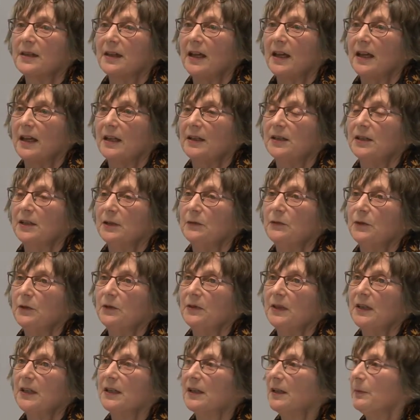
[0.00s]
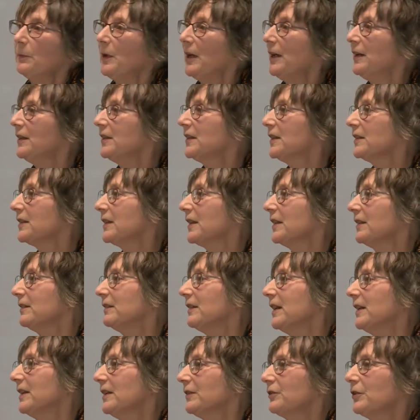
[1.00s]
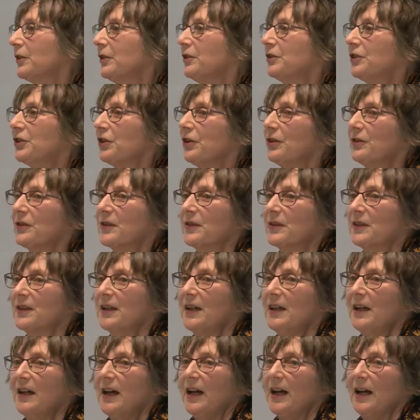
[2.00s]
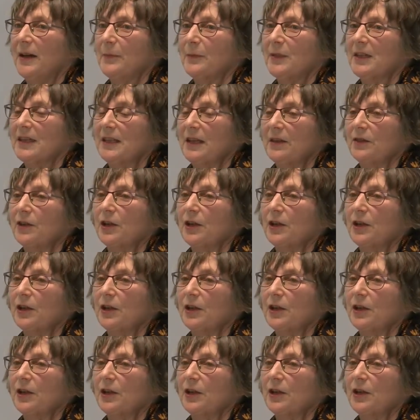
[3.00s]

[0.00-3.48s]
And if you think about it, and Joe's set